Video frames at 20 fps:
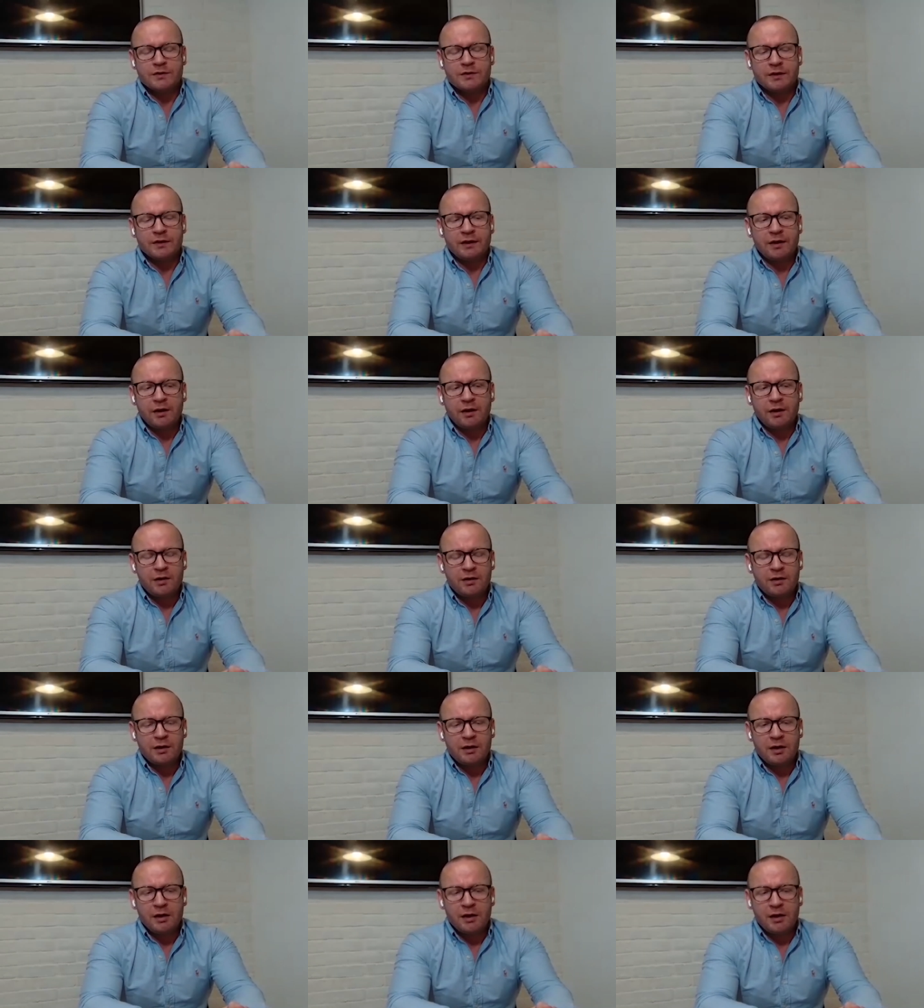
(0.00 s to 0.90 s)
So there
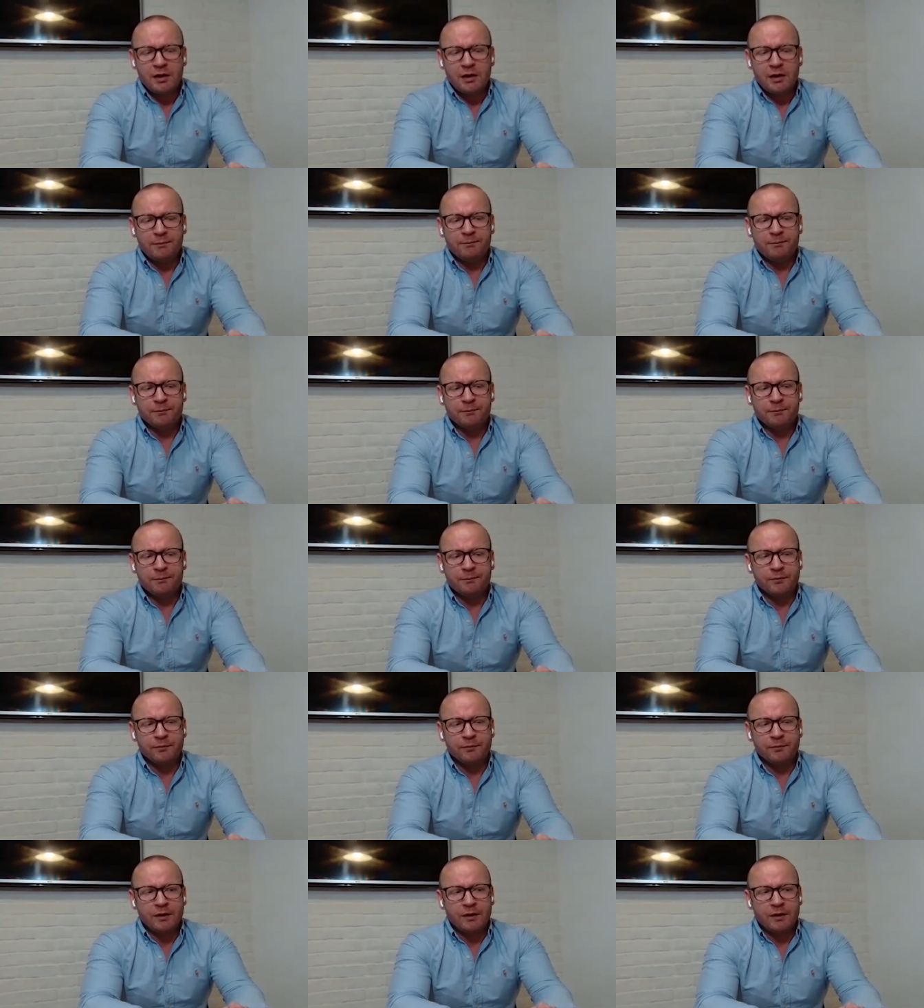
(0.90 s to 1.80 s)
are
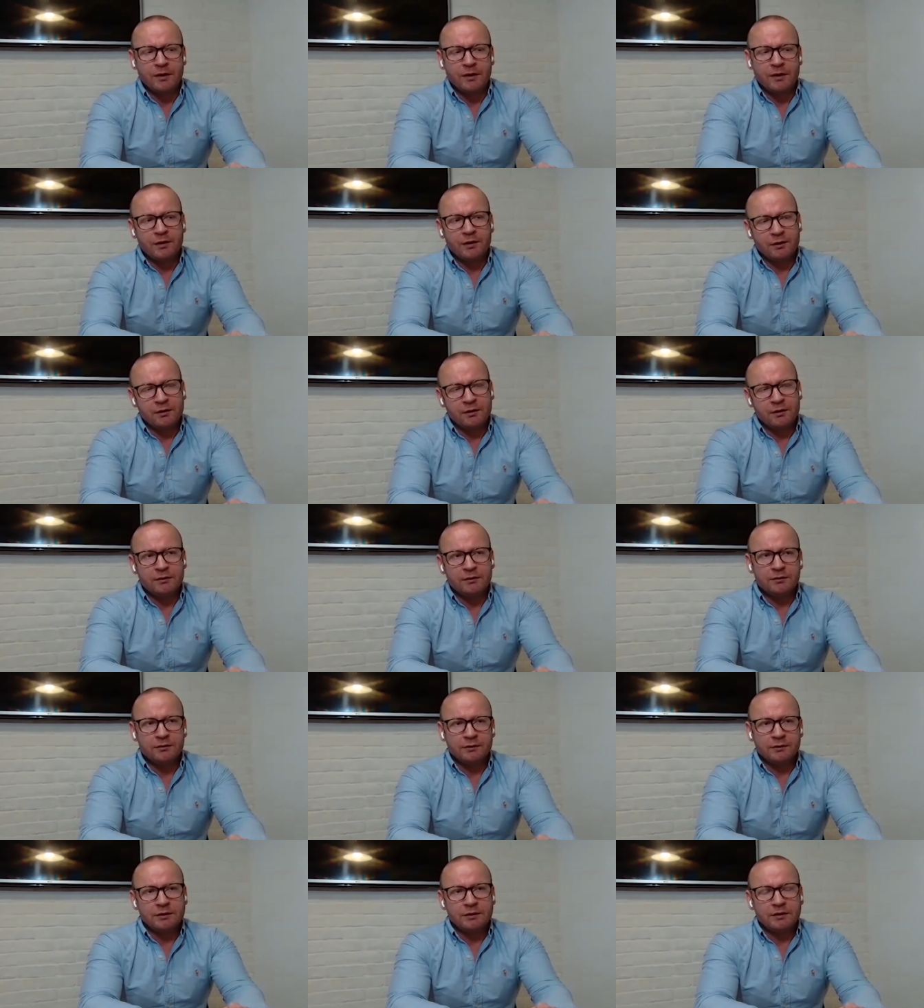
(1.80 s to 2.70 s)
let's call
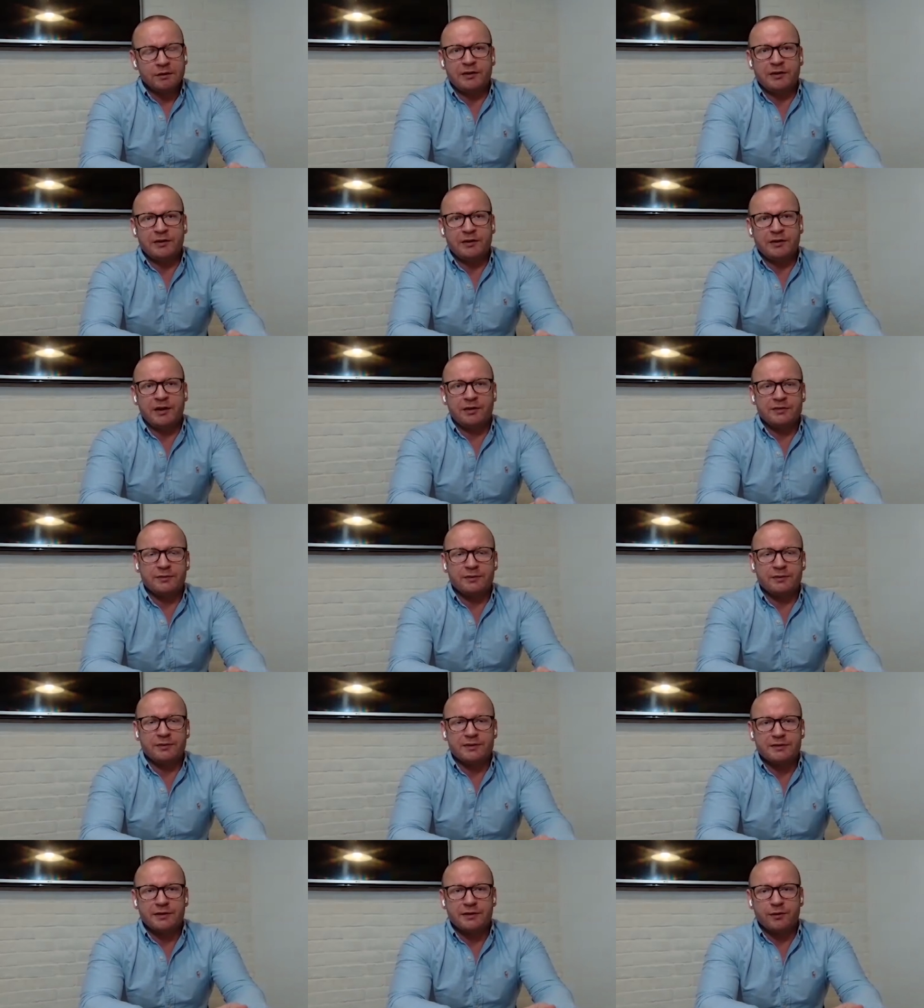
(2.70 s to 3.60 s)
it two major areas
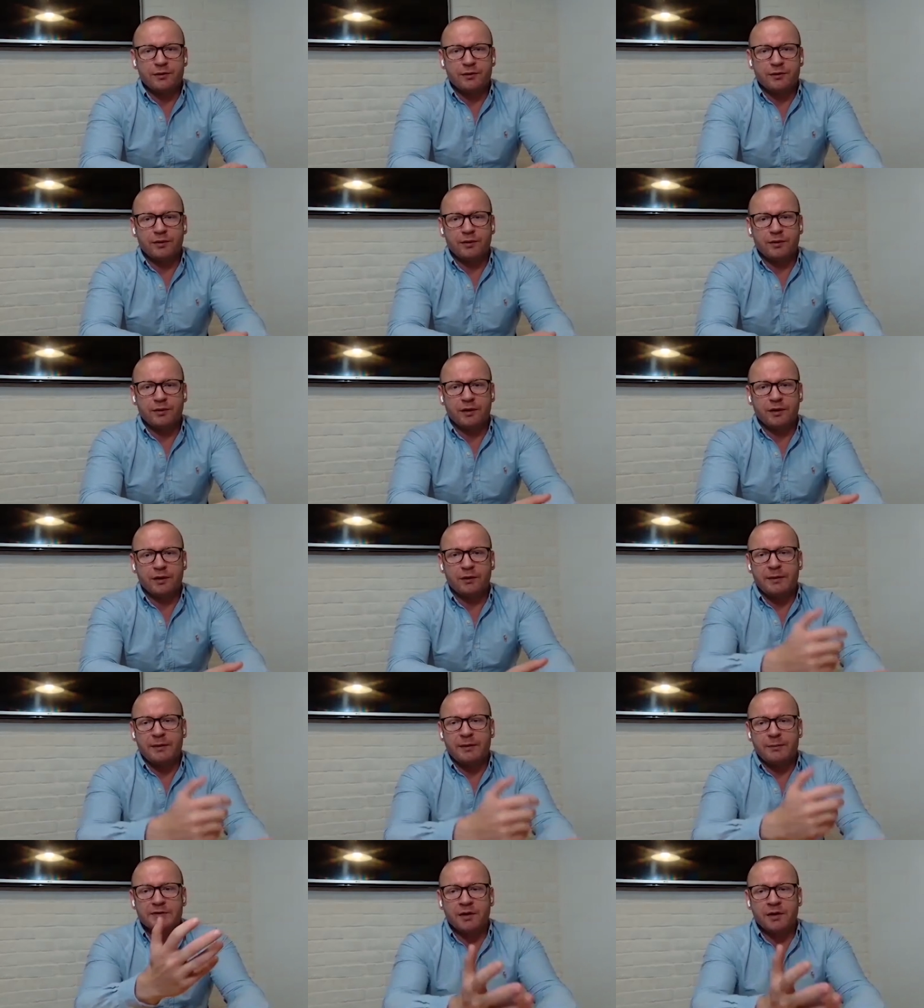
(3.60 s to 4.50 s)
of SEO, like
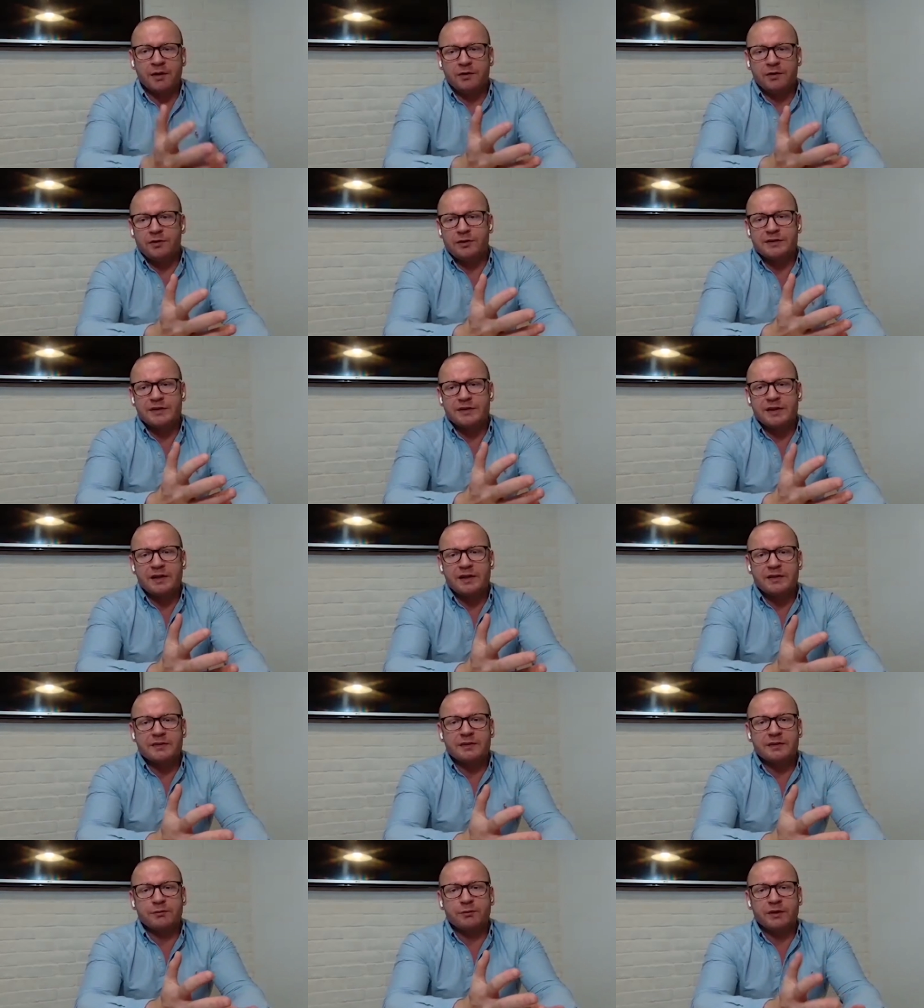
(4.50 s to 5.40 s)
what happens on your
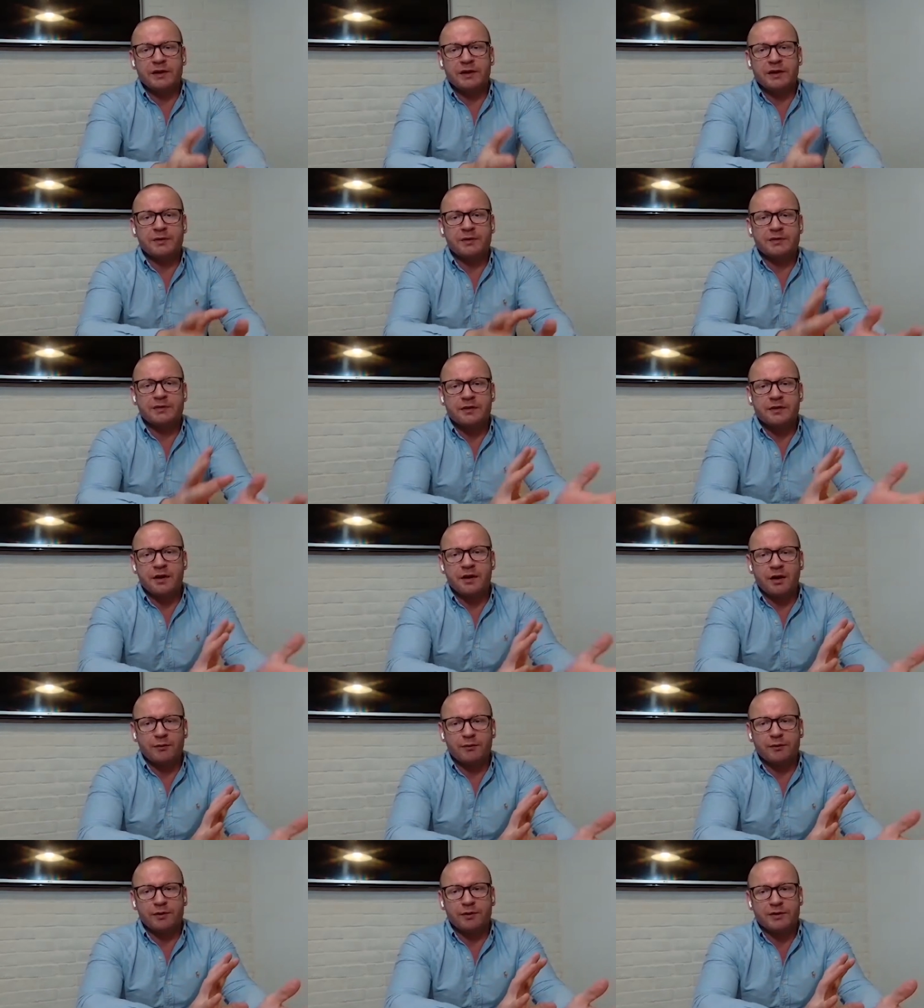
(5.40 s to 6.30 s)
site and what happens
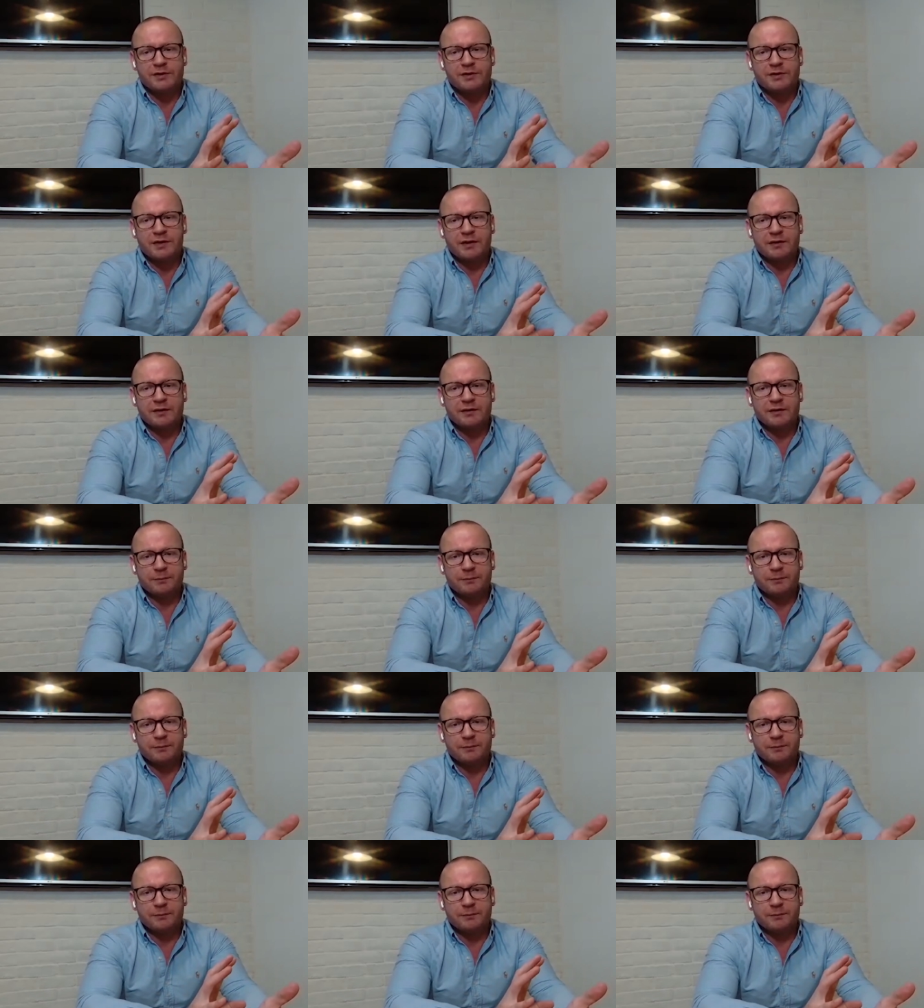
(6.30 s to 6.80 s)
off your site.